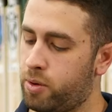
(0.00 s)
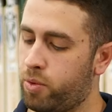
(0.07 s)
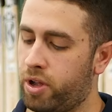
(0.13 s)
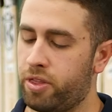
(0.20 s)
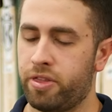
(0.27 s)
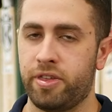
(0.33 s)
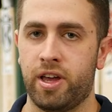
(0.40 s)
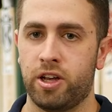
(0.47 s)

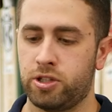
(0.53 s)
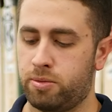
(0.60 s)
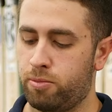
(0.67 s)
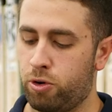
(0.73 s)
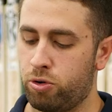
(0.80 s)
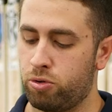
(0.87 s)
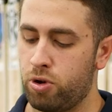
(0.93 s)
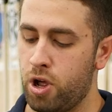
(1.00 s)
1000
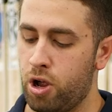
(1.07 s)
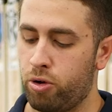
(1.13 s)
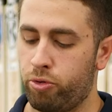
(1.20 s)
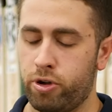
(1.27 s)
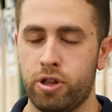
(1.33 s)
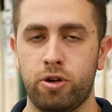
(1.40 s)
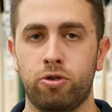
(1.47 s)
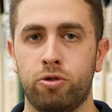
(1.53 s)
model,
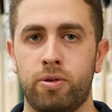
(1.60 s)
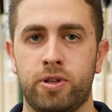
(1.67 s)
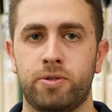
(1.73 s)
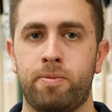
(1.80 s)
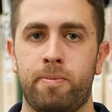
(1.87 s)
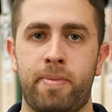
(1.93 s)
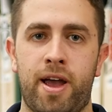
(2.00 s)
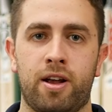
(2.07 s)
really good. It's
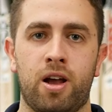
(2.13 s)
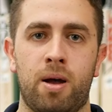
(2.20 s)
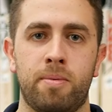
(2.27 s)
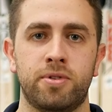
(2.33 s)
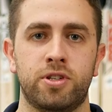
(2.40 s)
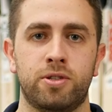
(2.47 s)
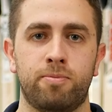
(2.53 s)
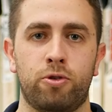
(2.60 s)
Pat
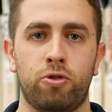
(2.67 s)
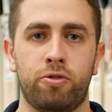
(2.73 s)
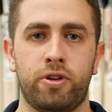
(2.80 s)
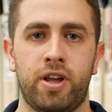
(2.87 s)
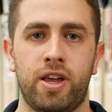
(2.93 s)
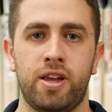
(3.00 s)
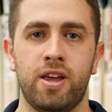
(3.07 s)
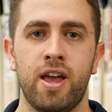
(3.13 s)
Cummins' model
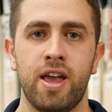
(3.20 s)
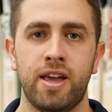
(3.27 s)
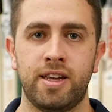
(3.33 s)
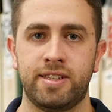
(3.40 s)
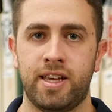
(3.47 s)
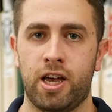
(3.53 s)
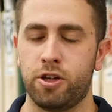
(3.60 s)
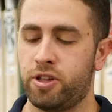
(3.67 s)
that he
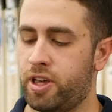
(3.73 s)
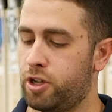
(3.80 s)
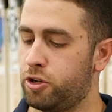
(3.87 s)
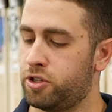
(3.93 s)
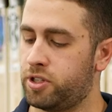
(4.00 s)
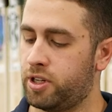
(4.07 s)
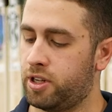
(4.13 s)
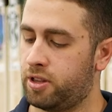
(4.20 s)
is out there
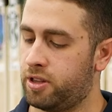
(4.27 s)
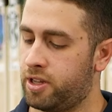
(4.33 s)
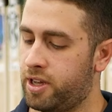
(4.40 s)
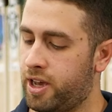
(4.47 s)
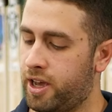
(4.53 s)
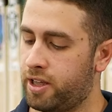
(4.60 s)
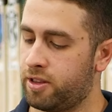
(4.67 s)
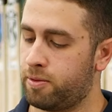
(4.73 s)
using in
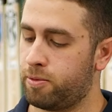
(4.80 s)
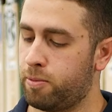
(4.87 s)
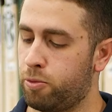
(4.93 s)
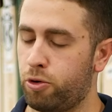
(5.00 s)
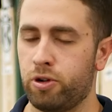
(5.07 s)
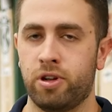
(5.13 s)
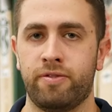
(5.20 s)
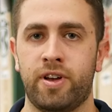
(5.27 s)
the
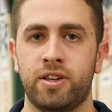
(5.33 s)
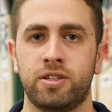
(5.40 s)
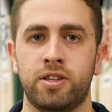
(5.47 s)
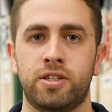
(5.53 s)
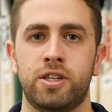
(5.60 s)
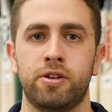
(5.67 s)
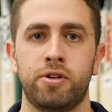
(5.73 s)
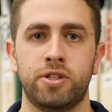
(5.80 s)
Water Gavaskar
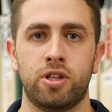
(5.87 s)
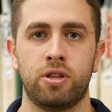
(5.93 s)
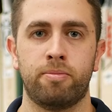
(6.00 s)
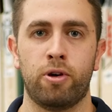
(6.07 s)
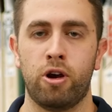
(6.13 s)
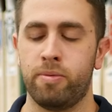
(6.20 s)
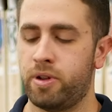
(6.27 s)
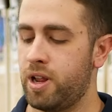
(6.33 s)
series at the
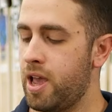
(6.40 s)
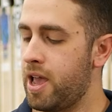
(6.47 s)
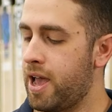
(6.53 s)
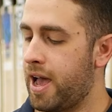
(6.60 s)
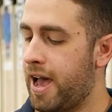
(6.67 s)
moment.